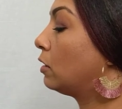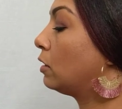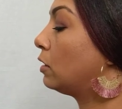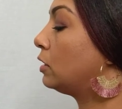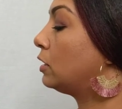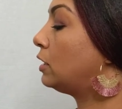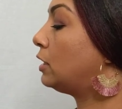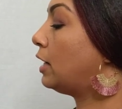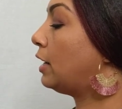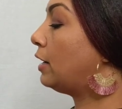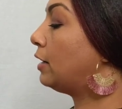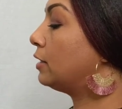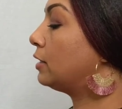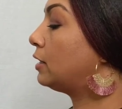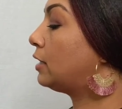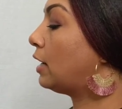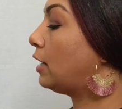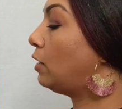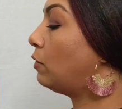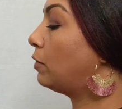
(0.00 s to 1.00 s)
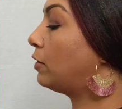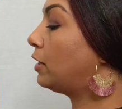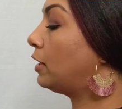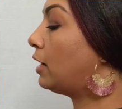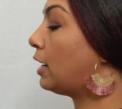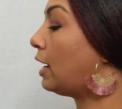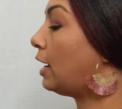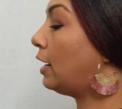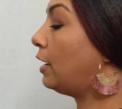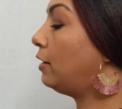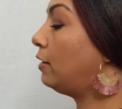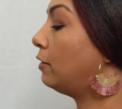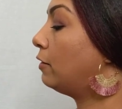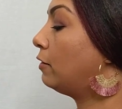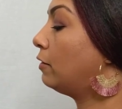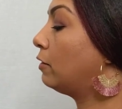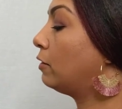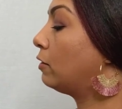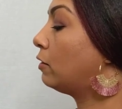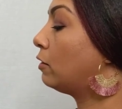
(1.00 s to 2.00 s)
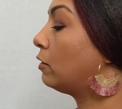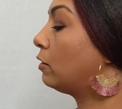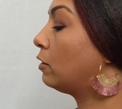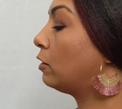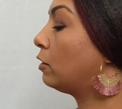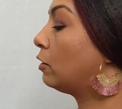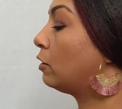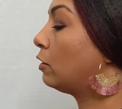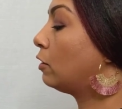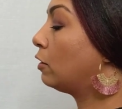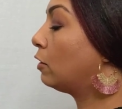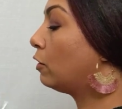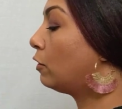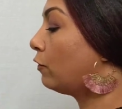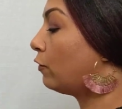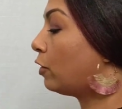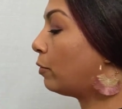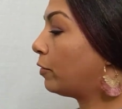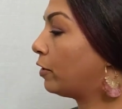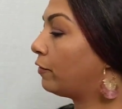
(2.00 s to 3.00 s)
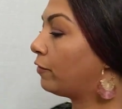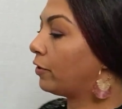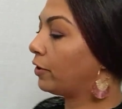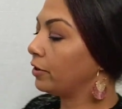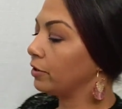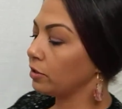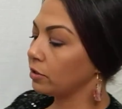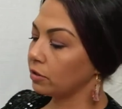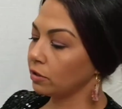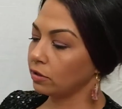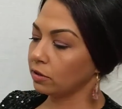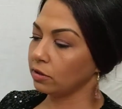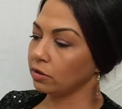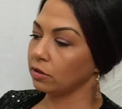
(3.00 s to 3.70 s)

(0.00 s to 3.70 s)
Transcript: staying steady with the guide from the first.